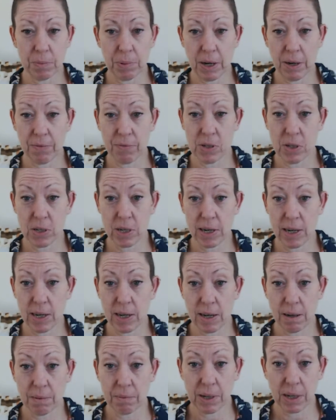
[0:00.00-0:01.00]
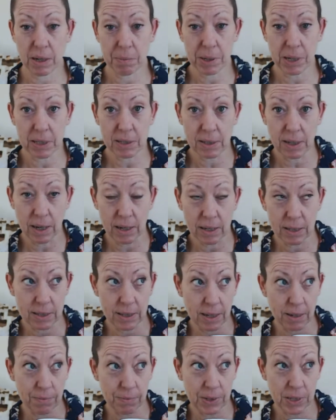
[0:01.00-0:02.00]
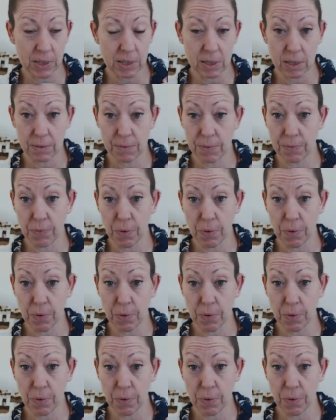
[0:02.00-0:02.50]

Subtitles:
but averagely I'm getting about a sale a day on Vinted